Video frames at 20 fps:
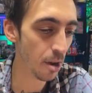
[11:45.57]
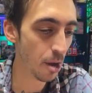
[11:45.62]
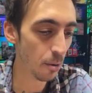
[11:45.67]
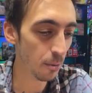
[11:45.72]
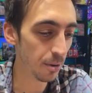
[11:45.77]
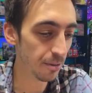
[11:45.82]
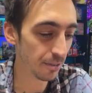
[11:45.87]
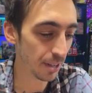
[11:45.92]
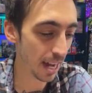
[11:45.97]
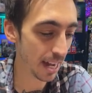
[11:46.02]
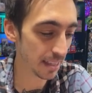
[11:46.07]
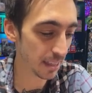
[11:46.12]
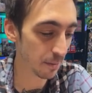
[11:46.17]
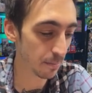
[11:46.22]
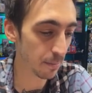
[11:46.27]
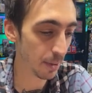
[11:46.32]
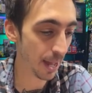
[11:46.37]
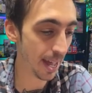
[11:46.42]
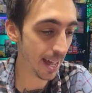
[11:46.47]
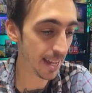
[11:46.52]
We've got the
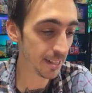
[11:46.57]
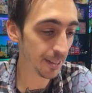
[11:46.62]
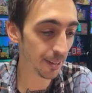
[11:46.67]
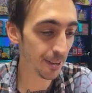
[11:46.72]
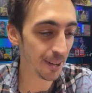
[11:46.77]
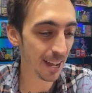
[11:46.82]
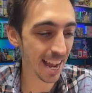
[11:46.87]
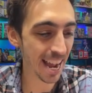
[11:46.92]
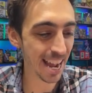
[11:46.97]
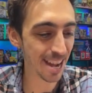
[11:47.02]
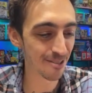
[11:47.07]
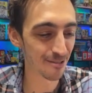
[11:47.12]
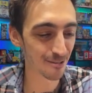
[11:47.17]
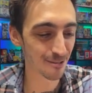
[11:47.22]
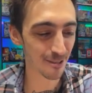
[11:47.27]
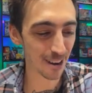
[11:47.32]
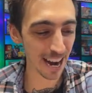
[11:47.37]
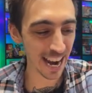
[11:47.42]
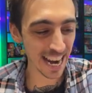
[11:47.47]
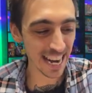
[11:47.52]
Petal and
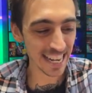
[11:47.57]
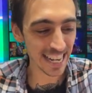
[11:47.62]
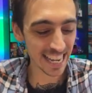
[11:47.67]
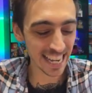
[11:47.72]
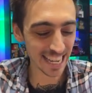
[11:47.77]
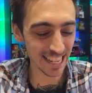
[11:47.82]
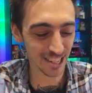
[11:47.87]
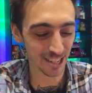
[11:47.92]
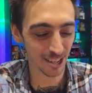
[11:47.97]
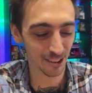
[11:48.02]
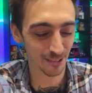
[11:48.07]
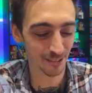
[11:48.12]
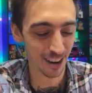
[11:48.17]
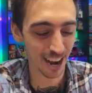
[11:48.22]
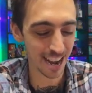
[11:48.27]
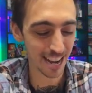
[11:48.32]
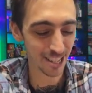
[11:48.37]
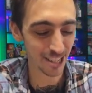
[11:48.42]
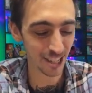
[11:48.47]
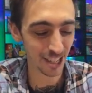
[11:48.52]
Radiant
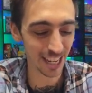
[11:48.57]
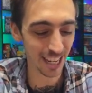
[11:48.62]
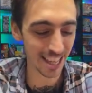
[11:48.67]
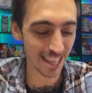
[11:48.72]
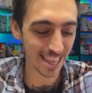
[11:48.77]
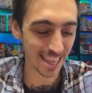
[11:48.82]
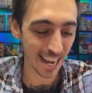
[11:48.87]
Jirachi.